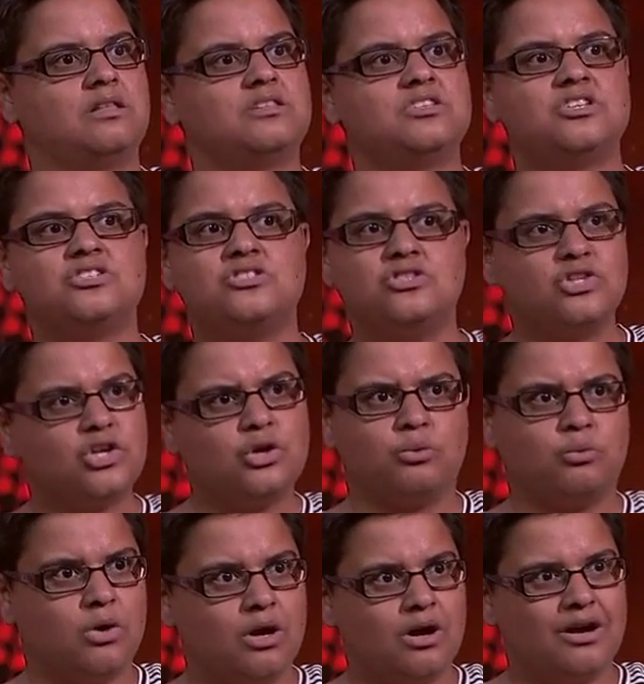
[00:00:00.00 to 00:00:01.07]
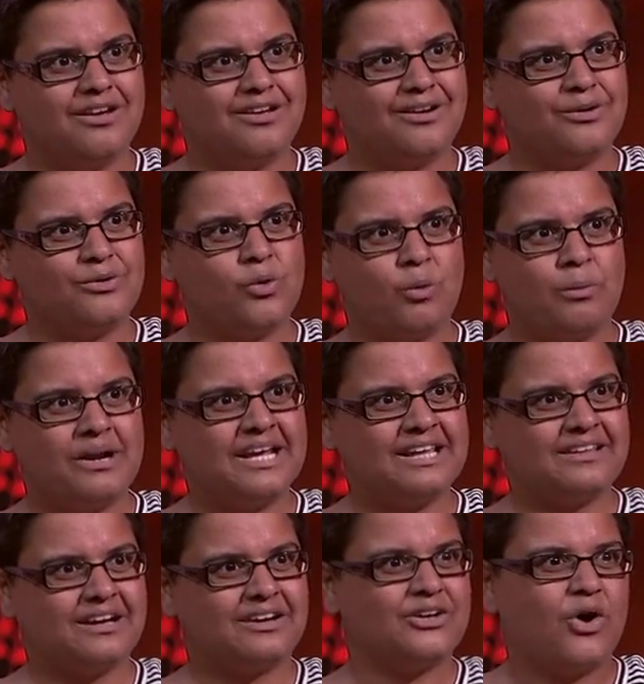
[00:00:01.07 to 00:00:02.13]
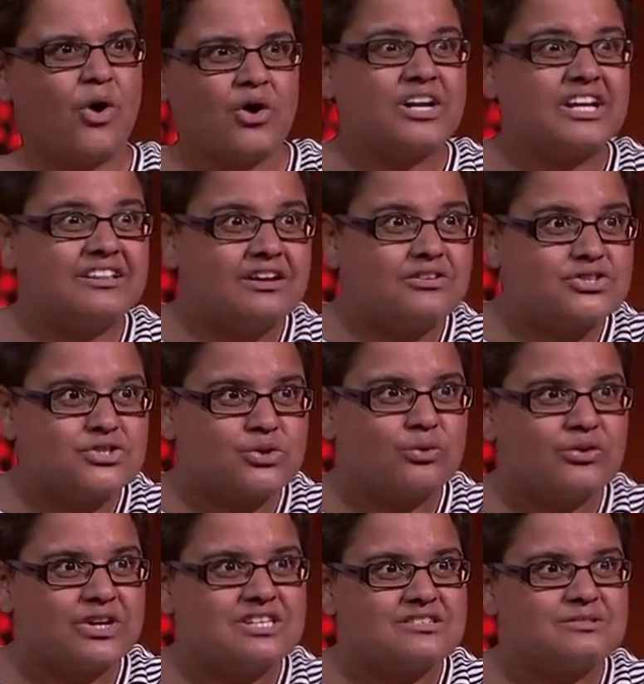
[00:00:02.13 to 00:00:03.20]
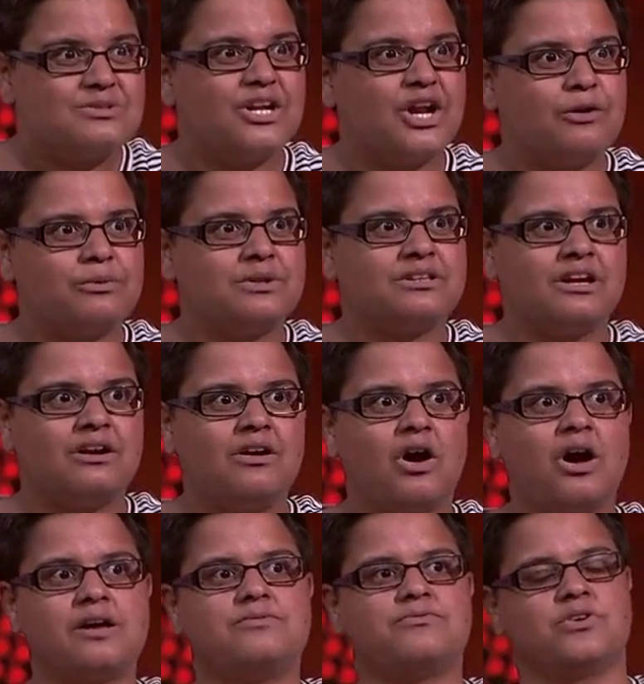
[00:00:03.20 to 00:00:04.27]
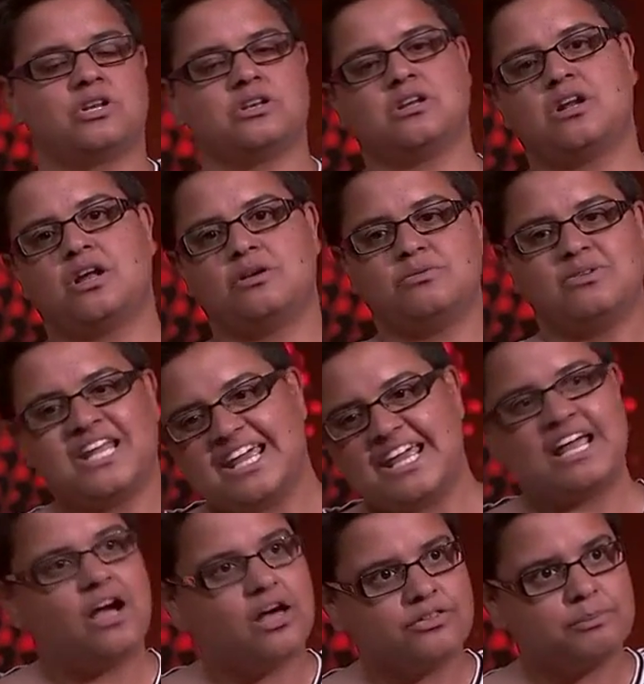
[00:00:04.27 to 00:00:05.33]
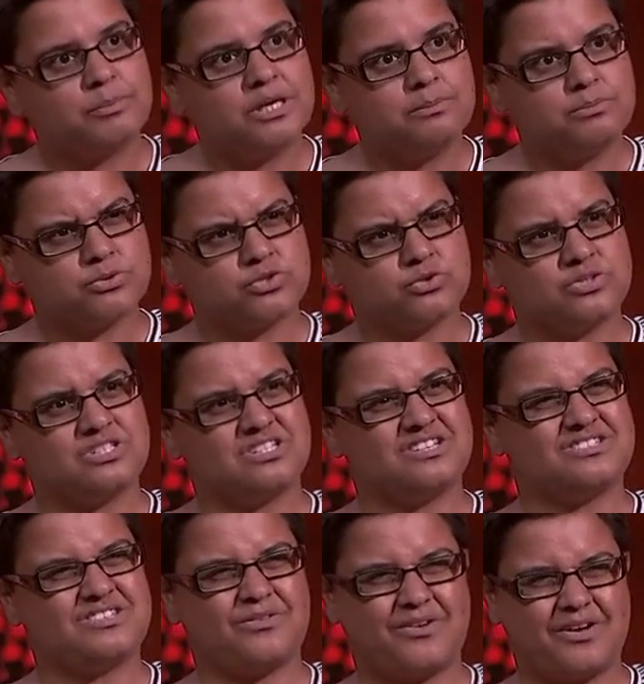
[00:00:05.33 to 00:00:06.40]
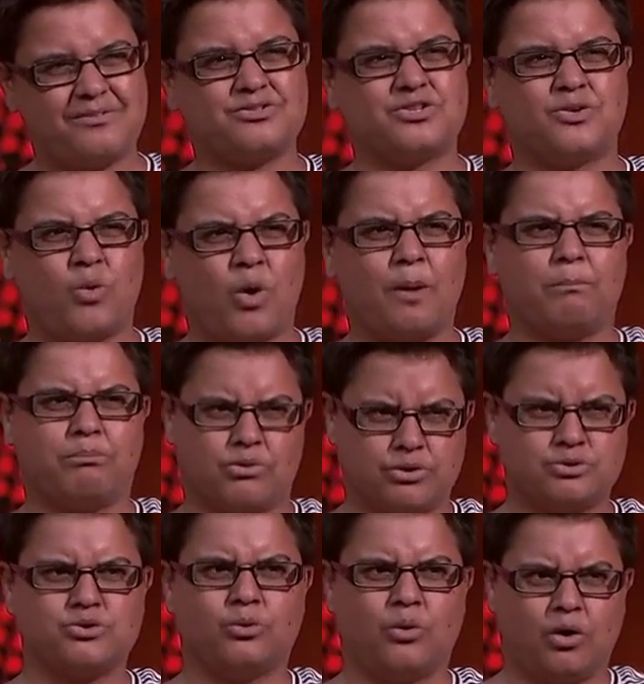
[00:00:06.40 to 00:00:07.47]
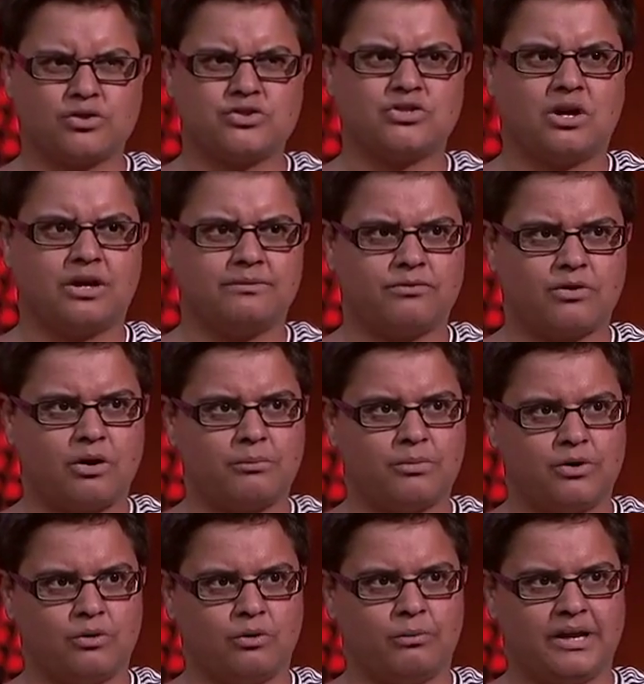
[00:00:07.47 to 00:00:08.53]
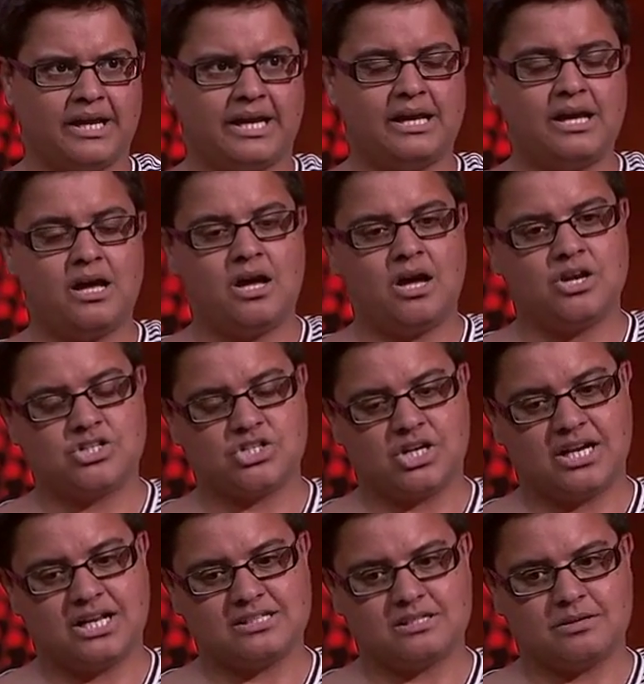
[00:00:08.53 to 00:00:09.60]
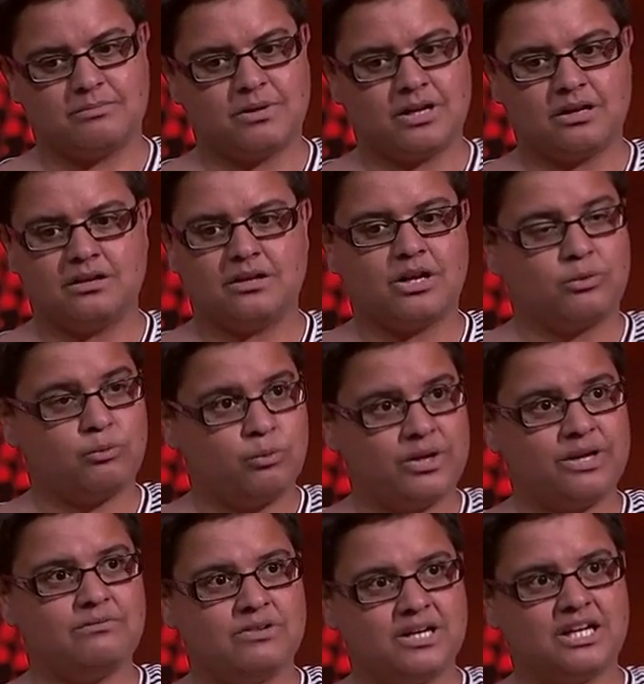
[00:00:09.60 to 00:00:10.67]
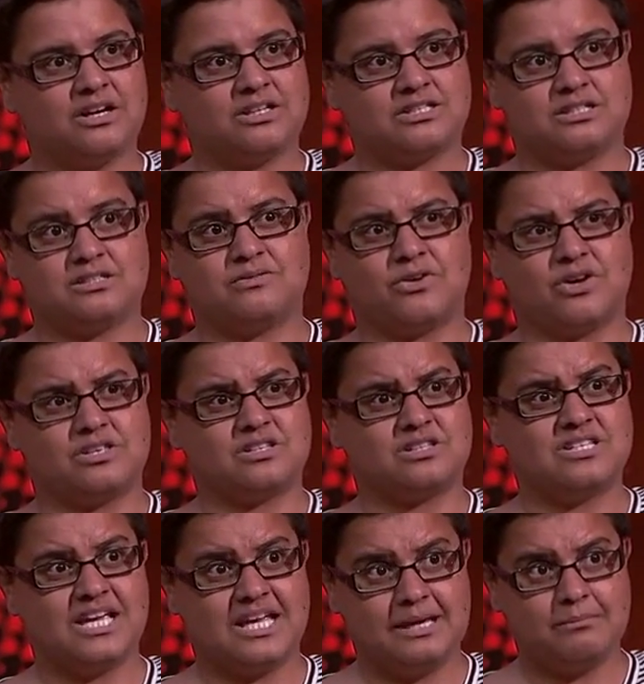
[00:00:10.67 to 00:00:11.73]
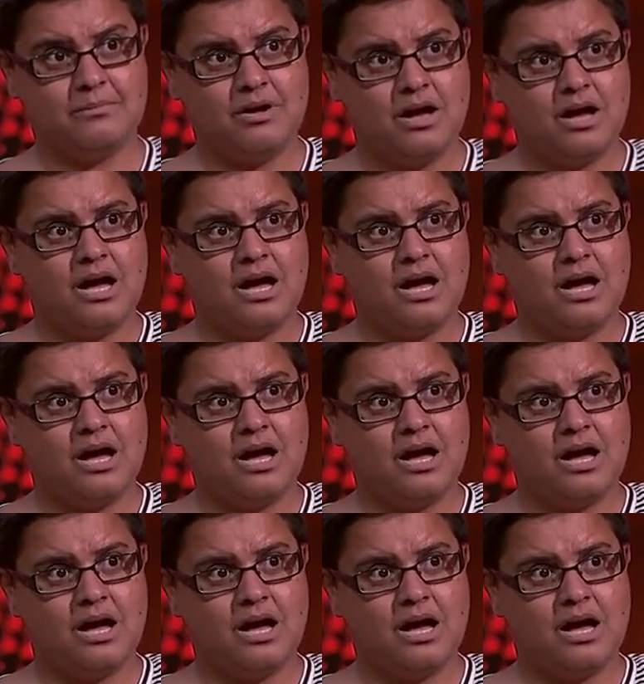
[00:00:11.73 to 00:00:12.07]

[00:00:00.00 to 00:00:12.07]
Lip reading: This is new. Normally they're guarding their stories, with dear life and, nicking other people's stories. It's actually quite a brutal, hostile environment, normally, journalism. And, we really identify as a team.